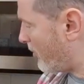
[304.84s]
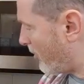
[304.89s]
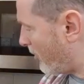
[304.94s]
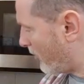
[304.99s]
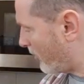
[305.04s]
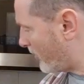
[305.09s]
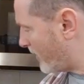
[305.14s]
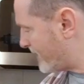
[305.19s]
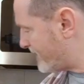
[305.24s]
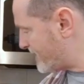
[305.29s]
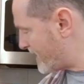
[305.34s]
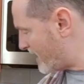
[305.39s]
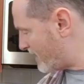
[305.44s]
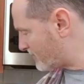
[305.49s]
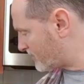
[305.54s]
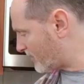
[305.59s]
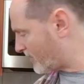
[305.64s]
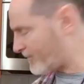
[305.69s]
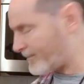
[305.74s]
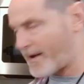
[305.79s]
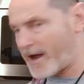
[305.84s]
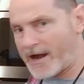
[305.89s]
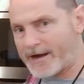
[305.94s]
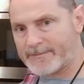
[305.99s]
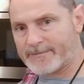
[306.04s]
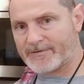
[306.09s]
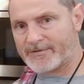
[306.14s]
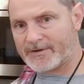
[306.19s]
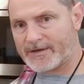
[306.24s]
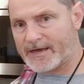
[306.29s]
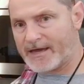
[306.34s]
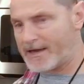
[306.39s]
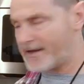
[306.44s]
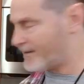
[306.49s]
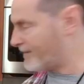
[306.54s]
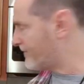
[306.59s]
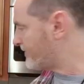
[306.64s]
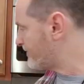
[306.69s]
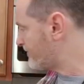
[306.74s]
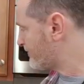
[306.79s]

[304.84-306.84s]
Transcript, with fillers: all the way down to the bottom of the can.